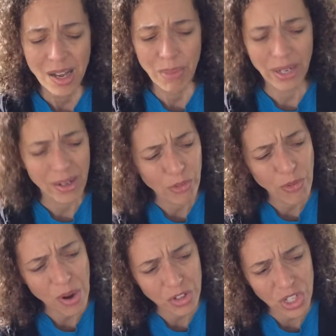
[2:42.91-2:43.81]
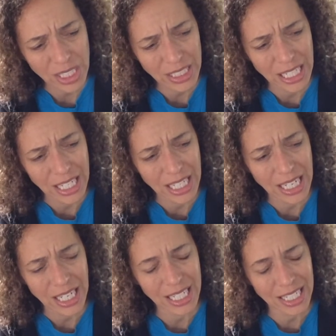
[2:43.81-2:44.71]
But
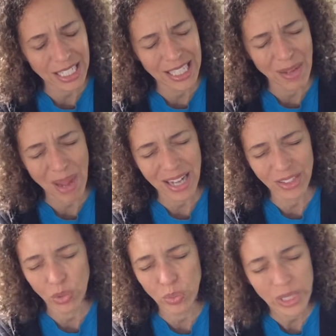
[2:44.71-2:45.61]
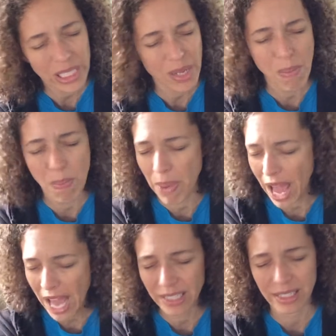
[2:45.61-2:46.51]
unfortunately, they made the really
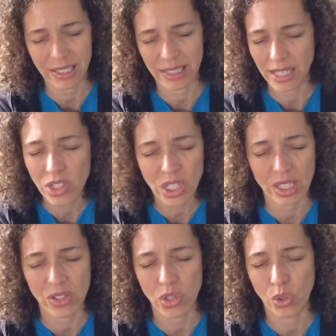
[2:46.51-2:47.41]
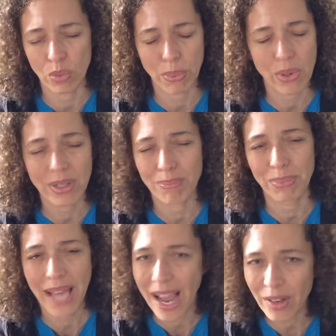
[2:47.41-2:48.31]
bad decision to put
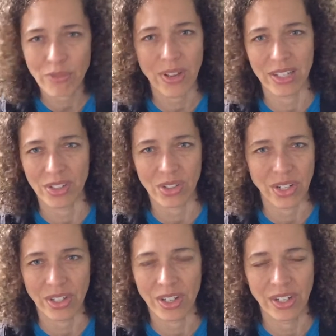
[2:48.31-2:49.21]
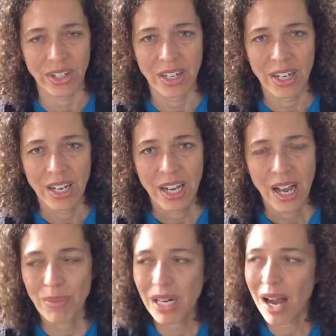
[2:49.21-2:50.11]
blackface on her.
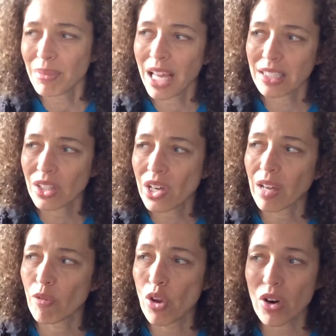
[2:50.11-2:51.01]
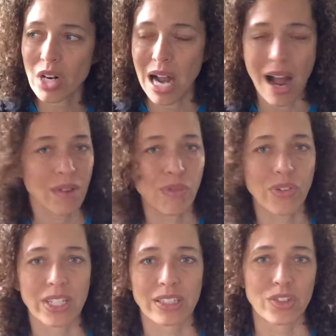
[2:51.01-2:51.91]
I mean, I'm like, look, if you're
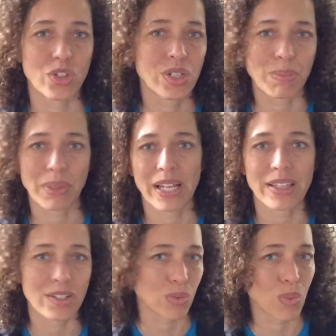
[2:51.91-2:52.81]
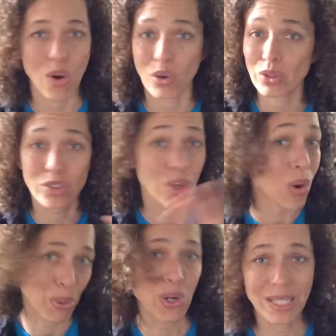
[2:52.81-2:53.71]
confident that you can play this role,
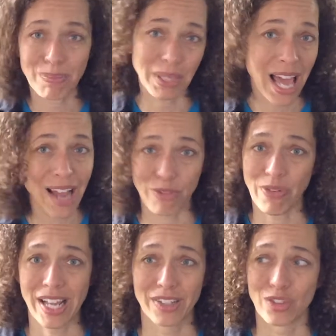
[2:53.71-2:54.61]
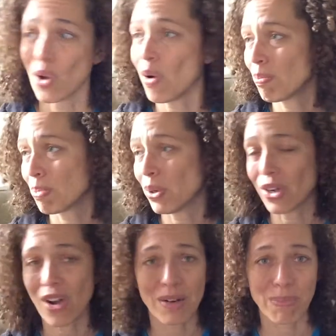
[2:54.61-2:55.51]
don't put blackface. Don't put
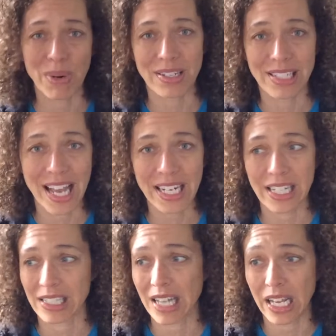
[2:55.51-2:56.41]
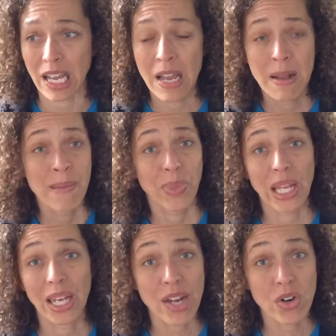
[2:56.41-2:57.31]
on prosthetics. Like,
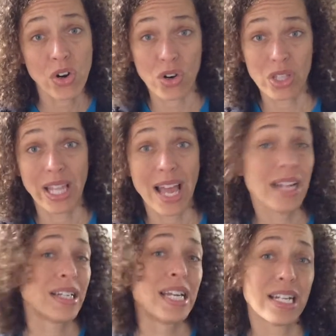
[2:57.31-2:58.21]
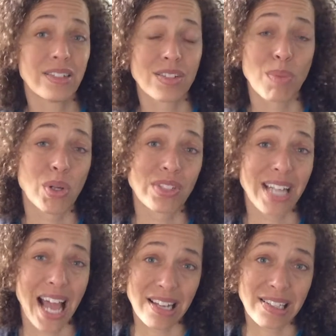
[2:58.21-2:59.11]
let Nina Simone's
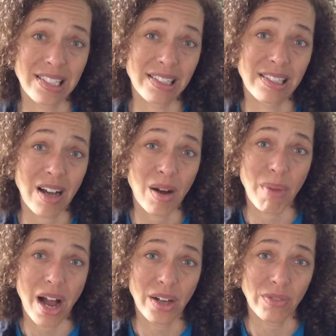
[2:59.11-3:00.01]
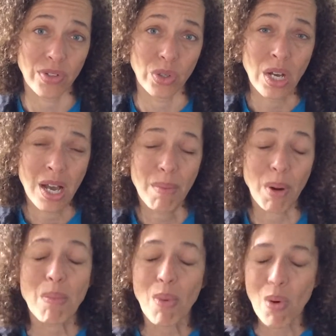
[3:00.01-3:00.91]
essence come out of you.
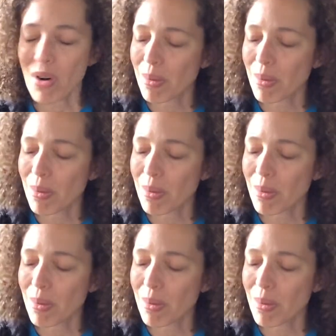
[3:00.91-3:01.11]
But more